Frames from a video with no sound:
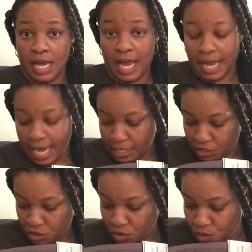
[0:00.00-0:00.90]
I got
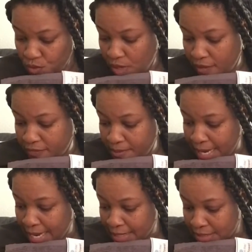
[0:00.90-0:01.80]
2 of the
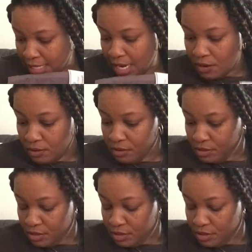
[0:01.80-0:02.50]
bath towels.